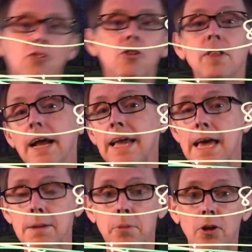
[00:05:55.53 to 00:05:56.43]
shoot that
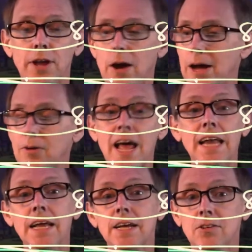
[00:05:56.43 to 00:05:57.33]
cannonball now out
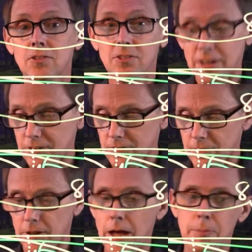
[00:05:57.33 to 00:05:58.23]
at six
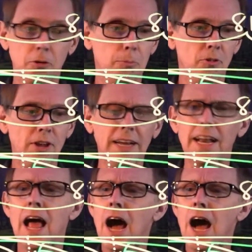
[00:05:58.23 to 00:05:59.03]
kilometers per second.